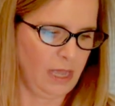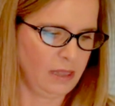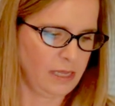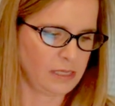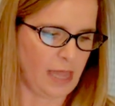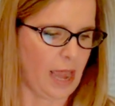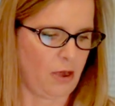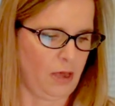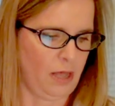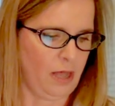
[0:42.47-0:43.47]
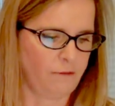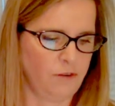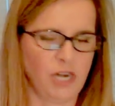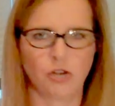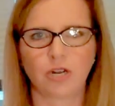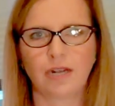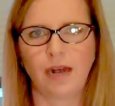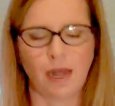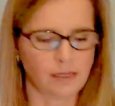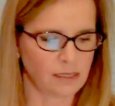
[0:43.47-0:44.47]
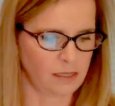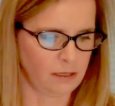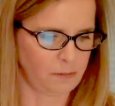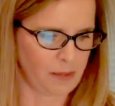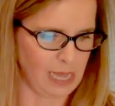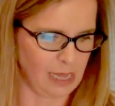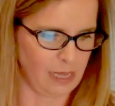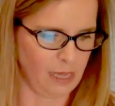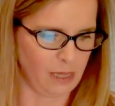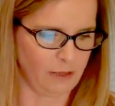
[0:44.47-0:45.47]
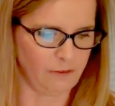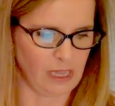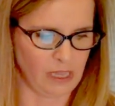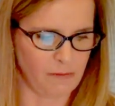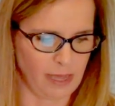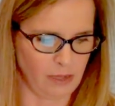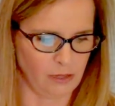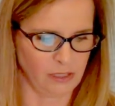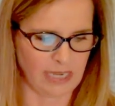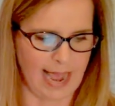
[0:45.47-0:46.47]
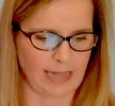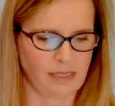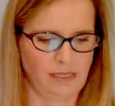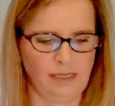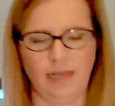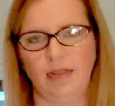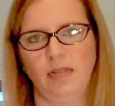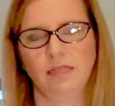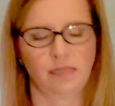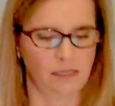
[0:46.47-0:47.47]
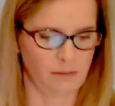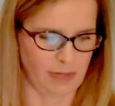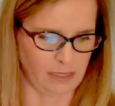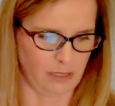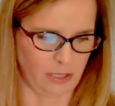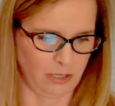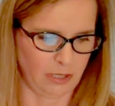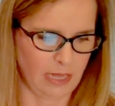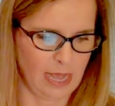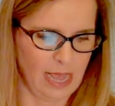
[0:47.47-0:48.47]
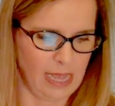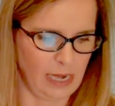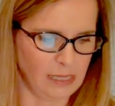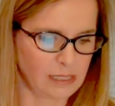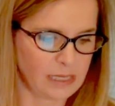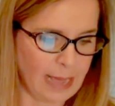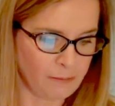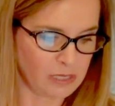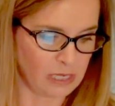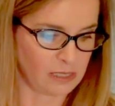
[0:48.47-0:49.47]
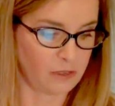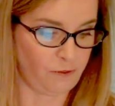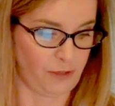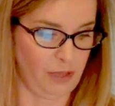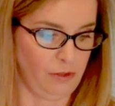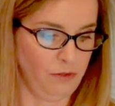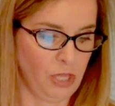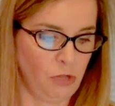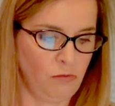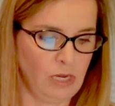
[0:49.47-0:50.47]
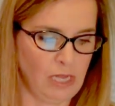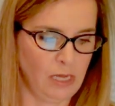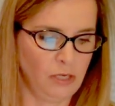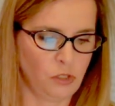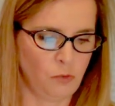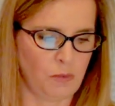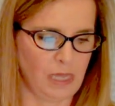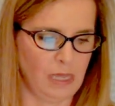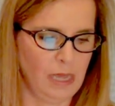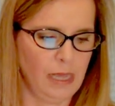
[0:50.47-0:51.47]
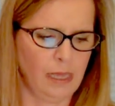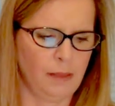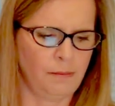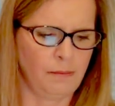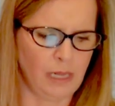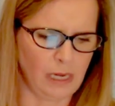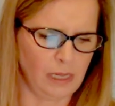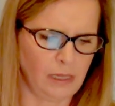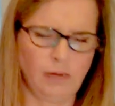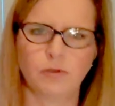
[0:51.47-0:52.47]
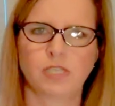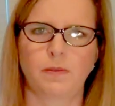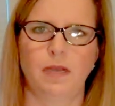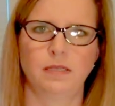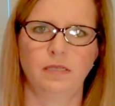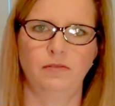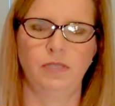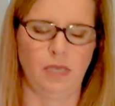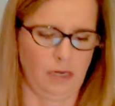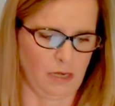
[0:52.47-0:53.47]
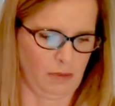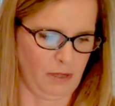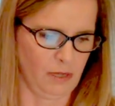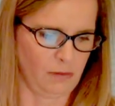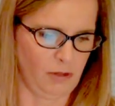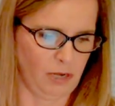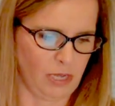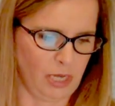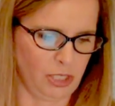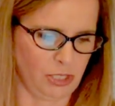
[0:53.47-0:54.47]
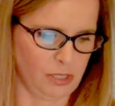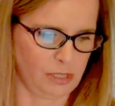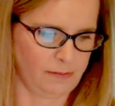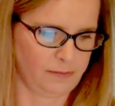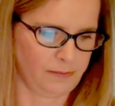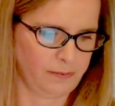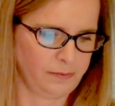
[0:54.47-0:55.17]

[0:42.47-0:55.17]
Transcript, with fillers: In this era of near constant pinging of email, texts, and instant messages, it is tempting to feel that you need to be immediately responsive to incoming communications.